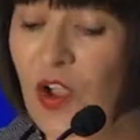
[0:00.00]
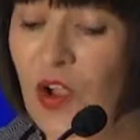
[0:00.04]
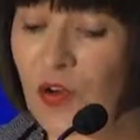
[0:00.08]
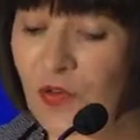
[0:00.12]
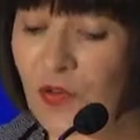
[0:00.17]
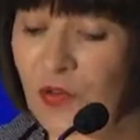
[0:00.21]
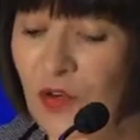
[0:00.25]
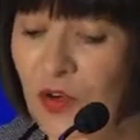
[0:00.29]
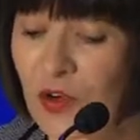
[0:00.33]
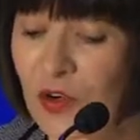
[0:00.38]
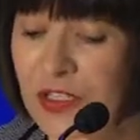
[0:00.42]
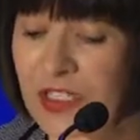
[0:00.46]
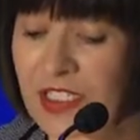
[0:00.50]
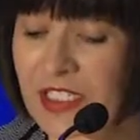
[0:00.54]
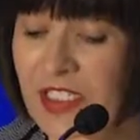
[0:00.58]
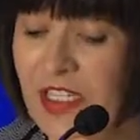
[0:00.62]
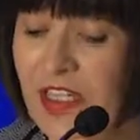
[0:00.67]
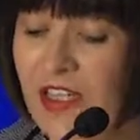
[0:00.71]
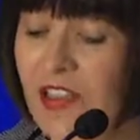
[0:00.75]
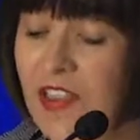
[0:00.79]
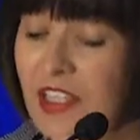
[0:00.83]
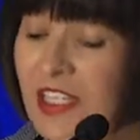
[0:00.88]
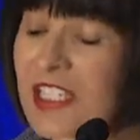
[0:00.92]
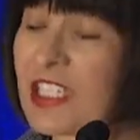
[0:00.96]
First,
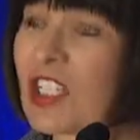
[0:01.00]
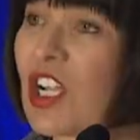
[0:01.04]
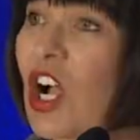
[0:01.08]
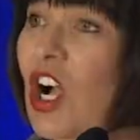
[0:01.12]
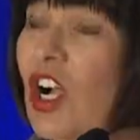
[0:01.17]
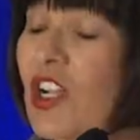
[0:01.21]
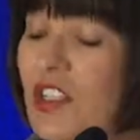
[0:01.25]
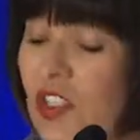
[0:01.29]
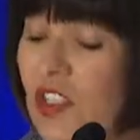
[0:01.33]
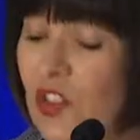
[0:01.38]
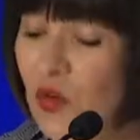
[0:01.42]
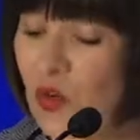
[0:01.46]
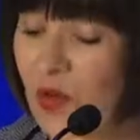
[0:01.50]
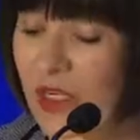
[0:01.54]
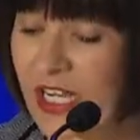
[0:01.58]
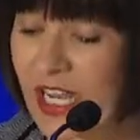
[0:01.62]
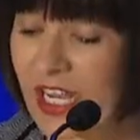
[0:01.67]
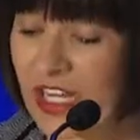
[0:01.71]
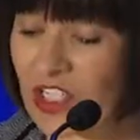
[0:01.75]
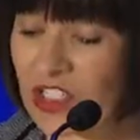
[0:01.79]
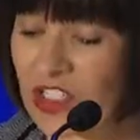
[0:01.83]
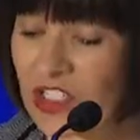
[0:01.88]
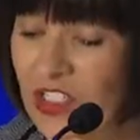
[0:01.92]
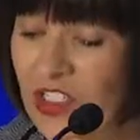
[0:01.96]
this caused the
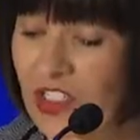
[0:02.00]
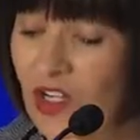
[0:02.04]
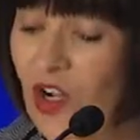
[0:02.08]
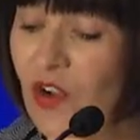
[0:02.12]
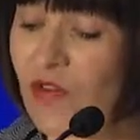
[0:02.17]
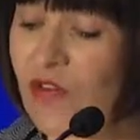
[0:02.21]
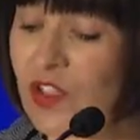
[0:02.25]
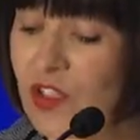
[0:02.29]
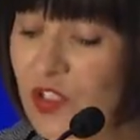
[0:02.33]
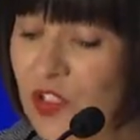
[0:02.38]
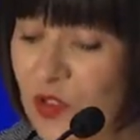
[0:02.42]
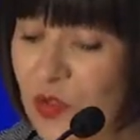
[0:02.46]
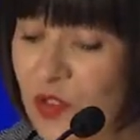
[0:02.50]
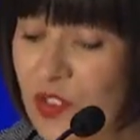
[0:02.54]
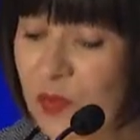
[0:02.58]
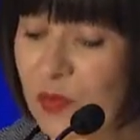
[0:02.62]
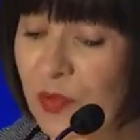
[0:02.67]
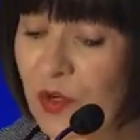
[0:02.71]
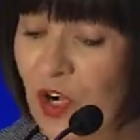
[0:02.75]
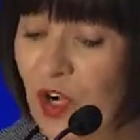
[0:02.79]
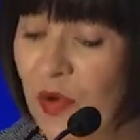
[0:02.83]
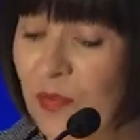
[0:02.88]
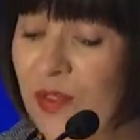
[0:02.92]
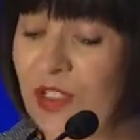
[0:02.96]
creation of the new
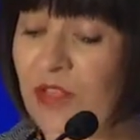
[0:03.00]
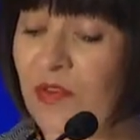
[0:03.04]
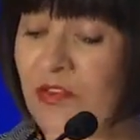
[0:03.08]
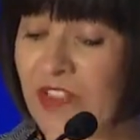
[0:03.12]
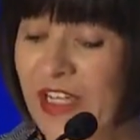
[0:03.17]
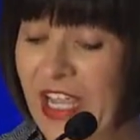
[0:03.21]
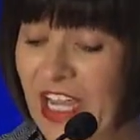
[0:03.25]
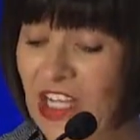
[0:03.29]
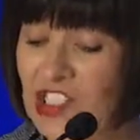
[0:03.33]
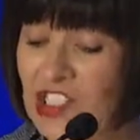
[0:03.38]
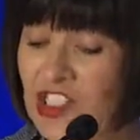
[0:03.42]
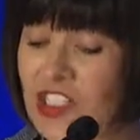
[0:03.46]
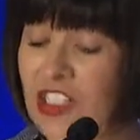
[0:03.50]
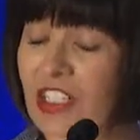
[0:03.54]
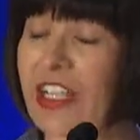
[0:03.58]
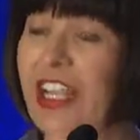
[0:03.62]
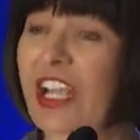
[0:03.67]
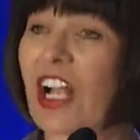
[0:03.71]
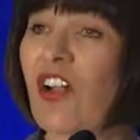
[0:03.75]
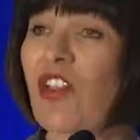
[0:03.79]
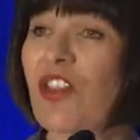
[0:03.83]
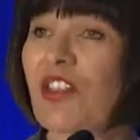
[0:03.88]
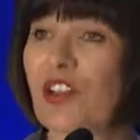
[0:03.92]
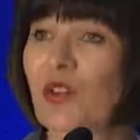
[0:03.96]
Department of National
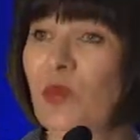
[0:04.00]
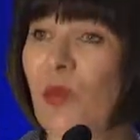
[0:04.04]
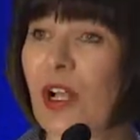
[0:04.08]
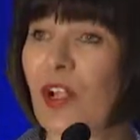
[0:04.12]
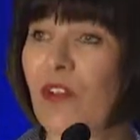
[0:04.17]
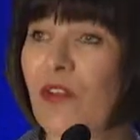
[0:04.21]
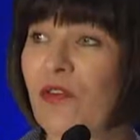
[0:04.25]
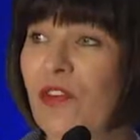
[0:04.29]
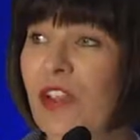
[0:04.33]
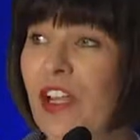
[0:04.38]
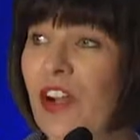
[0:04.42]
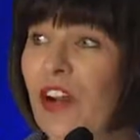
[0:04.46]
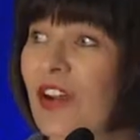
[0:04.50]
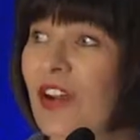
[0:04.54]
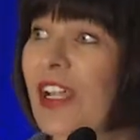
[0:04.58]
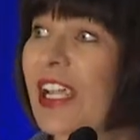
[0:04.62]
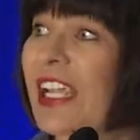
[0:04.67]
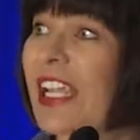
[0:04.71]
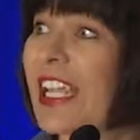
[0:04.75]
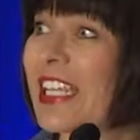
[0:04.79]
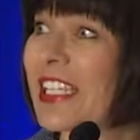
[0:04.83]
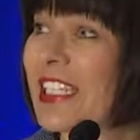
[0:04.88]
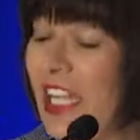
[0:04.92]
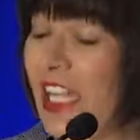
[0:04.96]
Health and Welfare
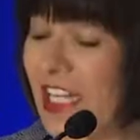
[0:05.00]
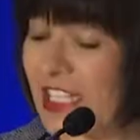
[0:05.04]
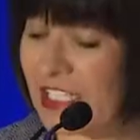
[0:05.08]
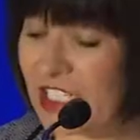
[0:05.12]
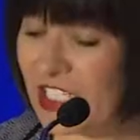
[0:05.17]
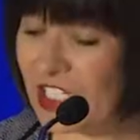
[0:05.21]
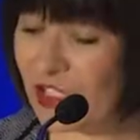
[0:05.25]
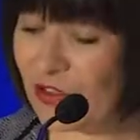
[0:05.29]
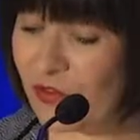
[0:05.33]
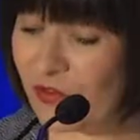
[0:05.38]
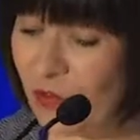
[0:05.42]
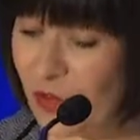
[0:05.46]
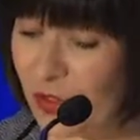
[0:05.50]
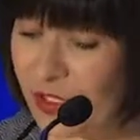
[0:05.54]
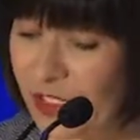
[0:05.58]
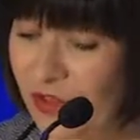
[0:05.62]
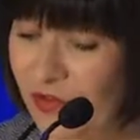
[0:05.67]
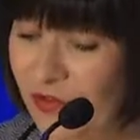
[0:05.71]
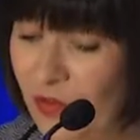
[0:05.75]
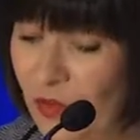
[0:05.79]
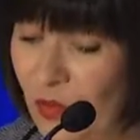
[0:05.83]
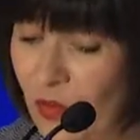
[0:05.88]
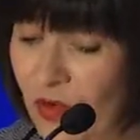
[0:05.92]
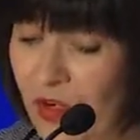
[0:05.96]
in
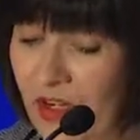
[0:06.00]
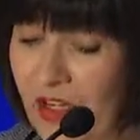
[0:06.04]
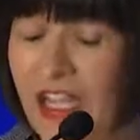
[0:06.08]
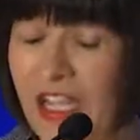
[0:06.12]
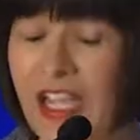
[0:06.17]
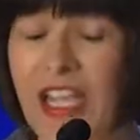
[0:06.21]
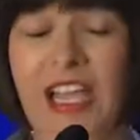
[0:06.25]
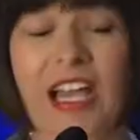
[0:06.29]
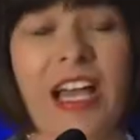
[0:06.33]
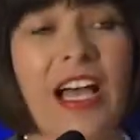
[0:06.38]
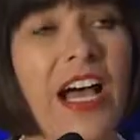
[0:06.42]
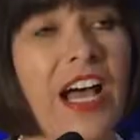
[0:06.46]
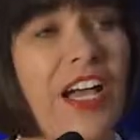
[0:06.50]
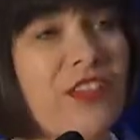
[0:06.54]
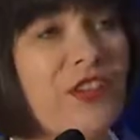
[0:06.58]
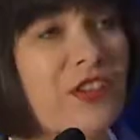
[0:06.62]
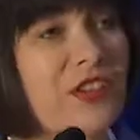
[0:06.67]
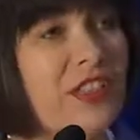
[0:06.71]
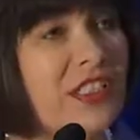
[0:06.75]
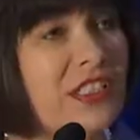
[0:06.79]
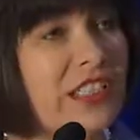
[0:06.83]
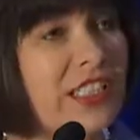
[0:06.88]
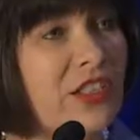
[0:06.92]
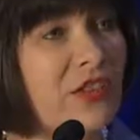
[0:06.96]
1944, under
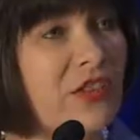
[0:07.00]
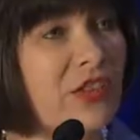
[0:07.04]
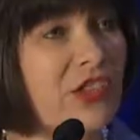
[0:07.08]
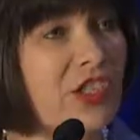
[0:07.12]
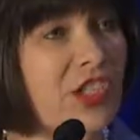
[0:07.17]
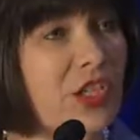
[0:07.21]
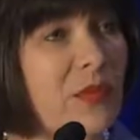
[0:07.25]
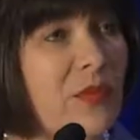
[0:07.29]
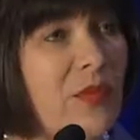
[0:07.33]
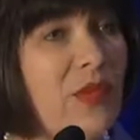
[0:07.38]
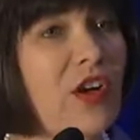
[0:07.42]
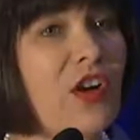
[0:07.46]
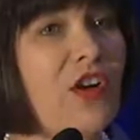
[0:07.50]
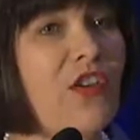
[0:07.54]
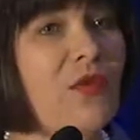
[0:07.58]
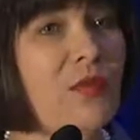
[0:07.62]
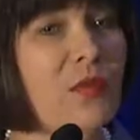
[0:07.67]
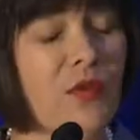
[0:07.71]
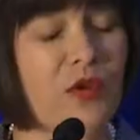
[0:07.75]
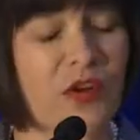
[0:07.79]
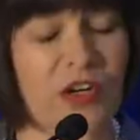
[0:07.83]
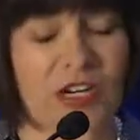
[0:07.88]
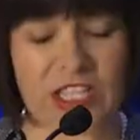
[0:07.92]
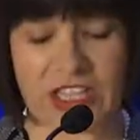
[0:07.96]
the leadership of
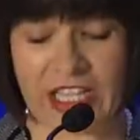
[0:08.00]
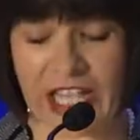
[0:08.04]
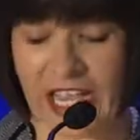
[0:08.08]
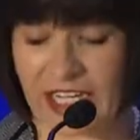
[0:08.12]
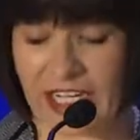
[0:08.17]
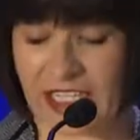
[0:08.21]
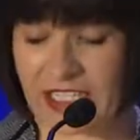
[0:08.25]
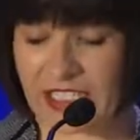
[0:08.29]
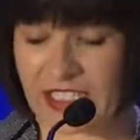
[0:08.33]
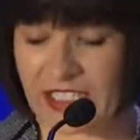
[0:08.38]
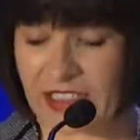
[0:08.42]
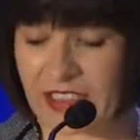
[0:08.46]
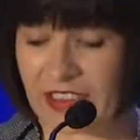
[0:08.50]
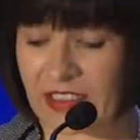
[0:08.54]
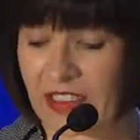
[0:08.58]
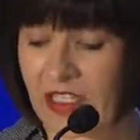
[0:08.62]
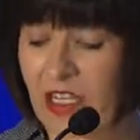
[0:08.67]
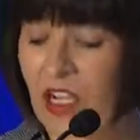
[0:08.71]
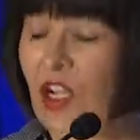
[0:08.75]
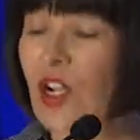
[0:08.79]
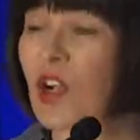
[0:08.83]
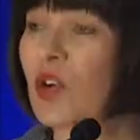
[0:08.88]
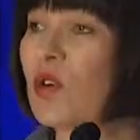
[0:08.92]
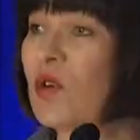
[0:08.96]
Brooke Claxton,
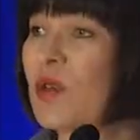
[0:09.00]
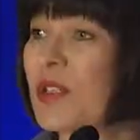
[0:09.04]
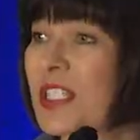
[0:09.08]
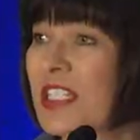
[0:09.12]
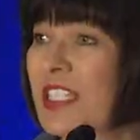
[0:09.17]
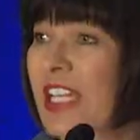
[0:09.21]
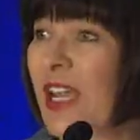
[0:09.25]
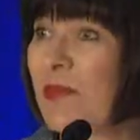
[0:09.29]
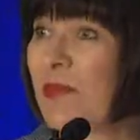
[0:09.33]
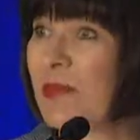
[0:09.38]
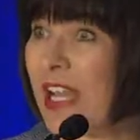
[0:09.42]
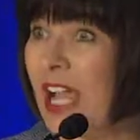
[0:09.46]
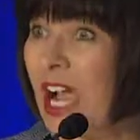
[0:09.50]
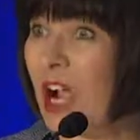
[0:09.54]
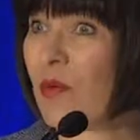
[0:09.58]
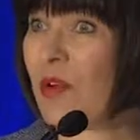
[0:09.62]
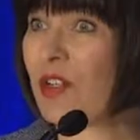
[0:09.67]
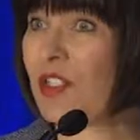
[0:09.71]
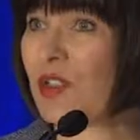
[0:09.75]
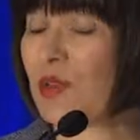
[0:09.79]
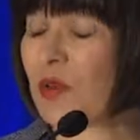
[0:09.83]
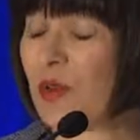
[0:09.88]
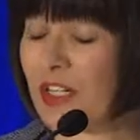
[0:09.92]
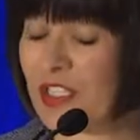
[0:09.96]
whose name now
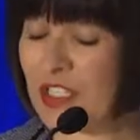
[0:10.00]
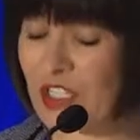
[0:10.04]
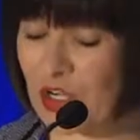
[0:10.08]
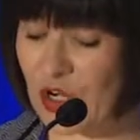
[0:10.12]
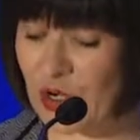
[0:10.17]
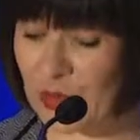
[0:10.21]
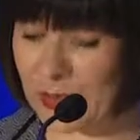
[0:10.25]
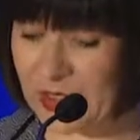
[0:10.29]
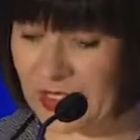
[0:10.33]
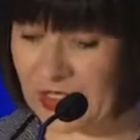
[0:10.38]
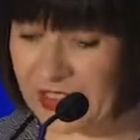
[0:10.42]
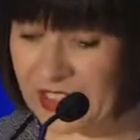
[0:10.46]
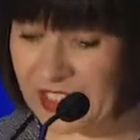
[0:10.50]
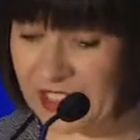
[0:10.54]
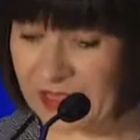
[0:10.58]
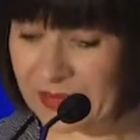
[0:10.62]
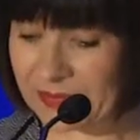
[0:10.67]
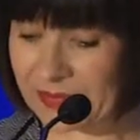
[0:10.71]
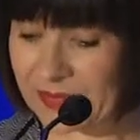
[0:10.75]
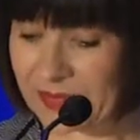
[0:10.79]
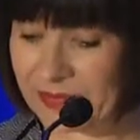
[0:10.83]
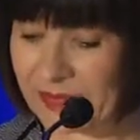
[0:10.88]
adorns our building.